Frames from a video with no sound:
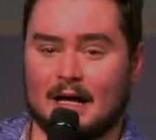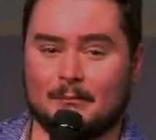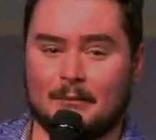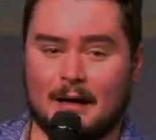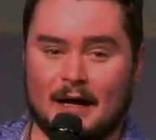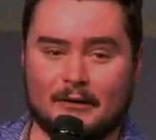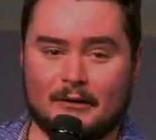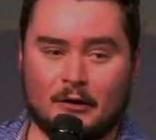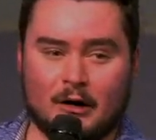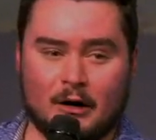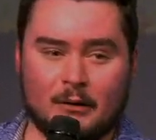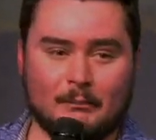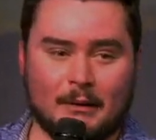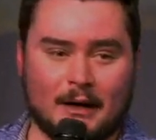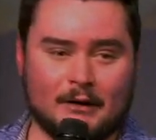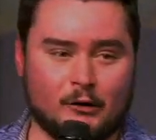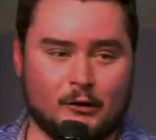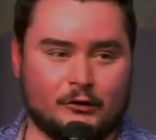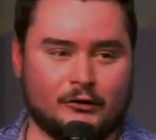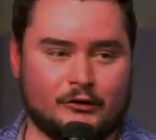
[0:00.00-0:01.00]
by
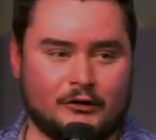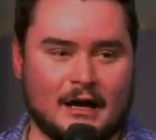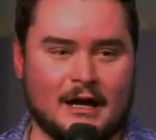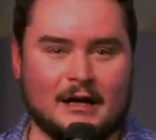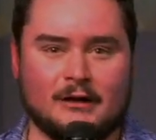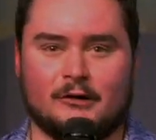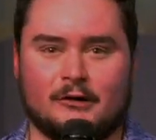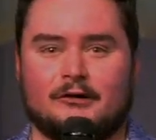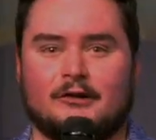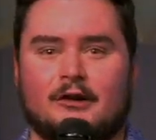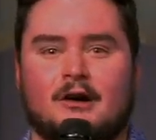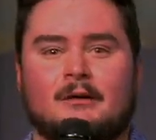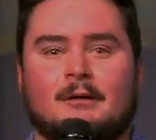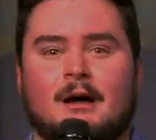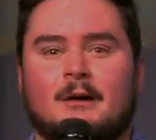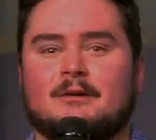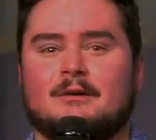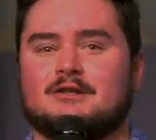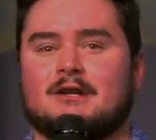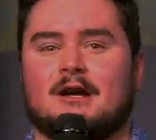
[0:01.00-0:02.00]
their standards. I
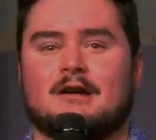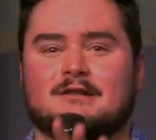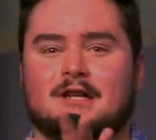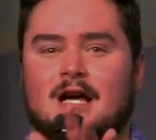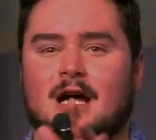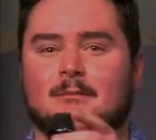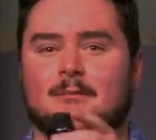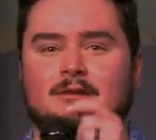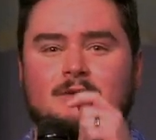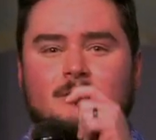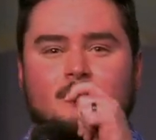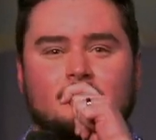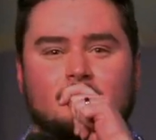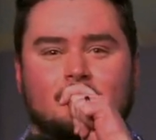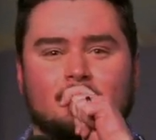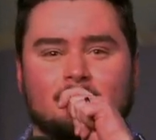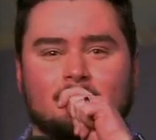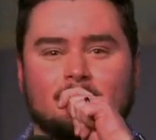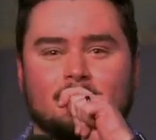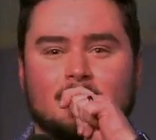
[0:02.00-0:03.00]
wish I had time to
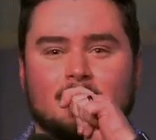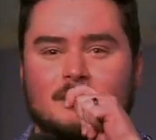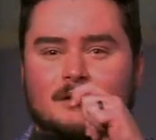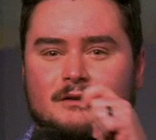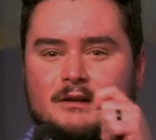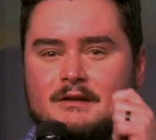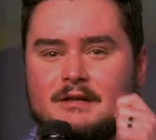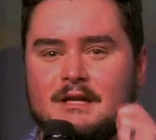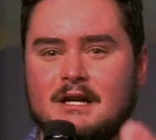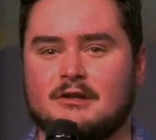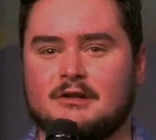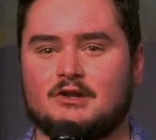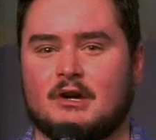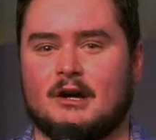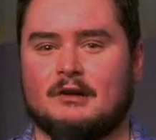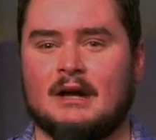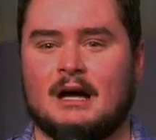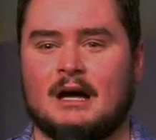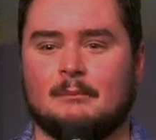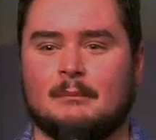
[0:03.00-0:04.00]
teach on
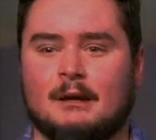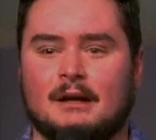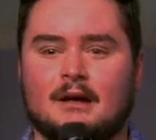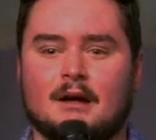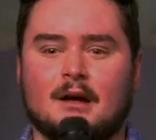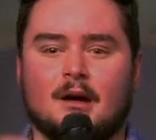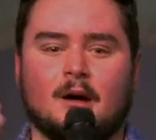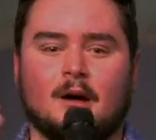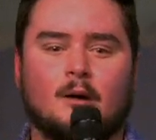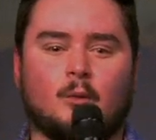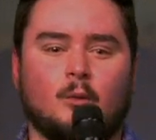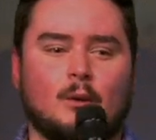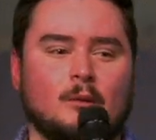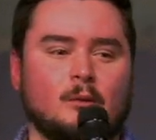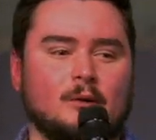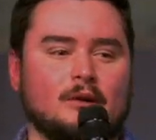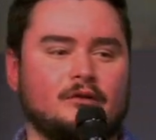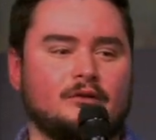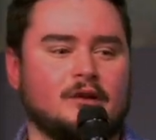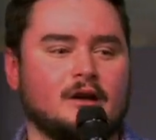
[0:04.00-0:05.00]
that, but we
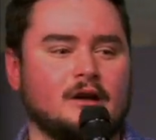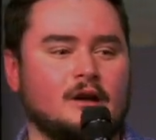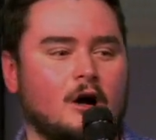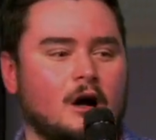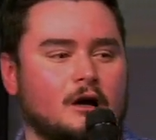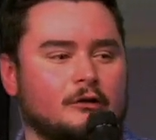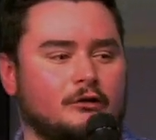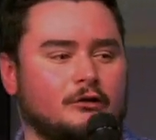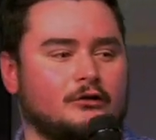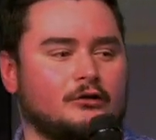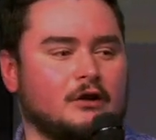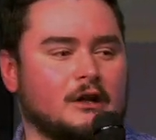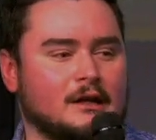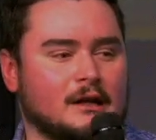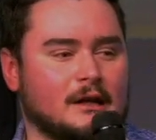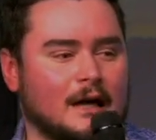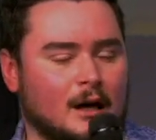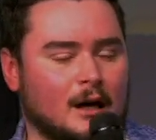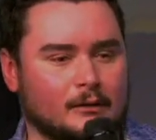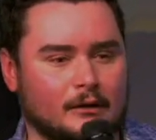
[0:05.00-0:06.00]
see God seeking
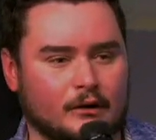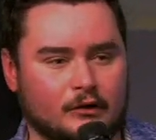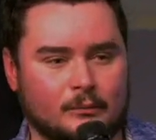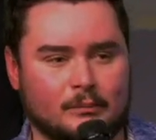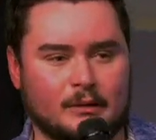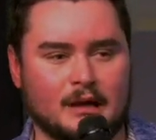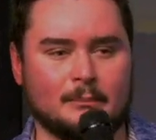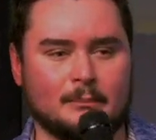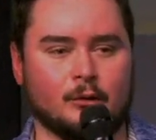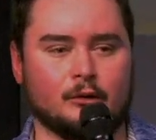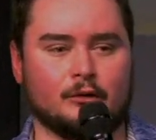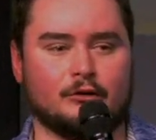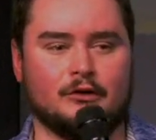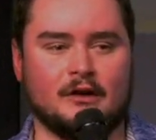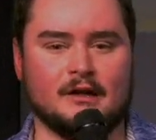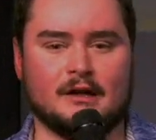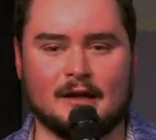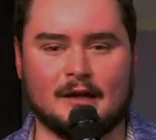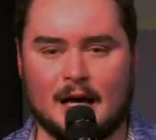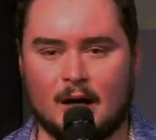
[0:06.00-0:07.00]
out these people,
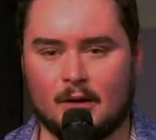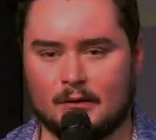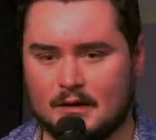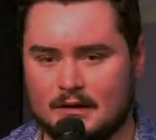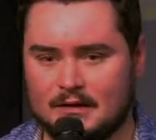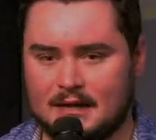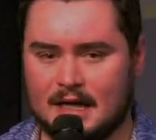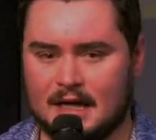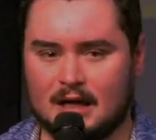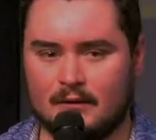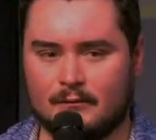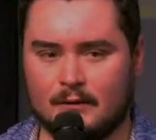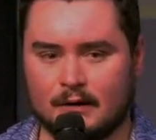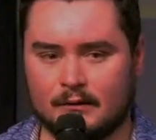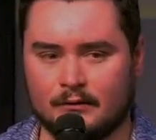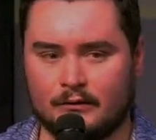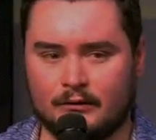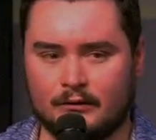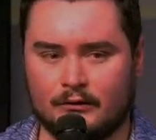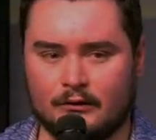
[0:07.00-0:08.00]
seeking out the
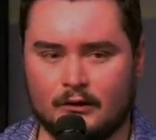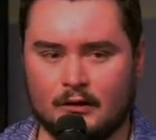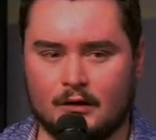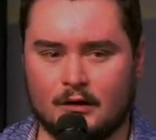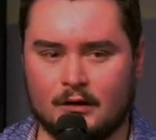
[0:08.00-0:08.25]
Davids